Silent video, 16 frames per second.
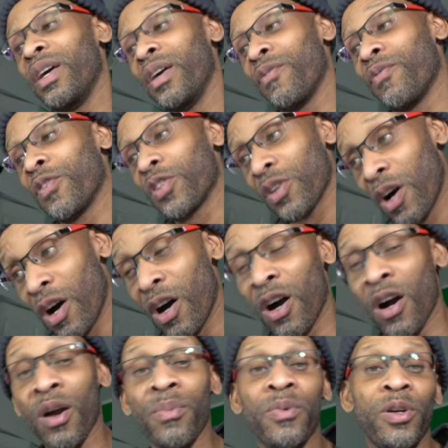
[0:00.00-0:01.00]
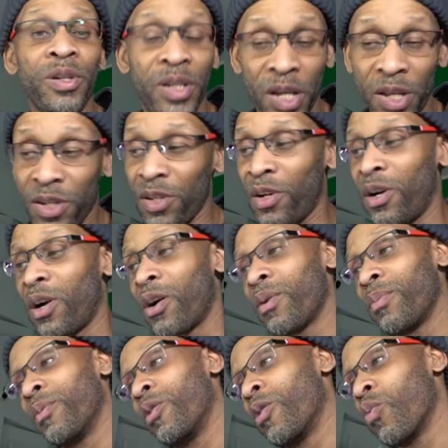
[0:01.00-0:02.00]
if it's arm or
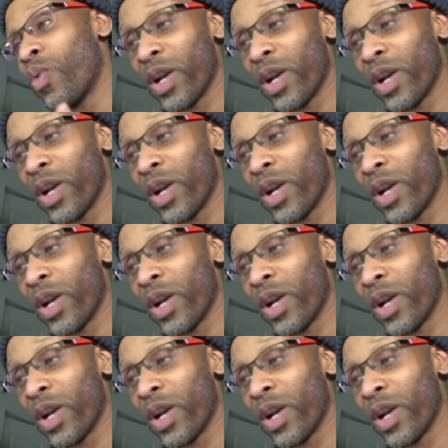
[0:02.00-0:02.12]
disarm or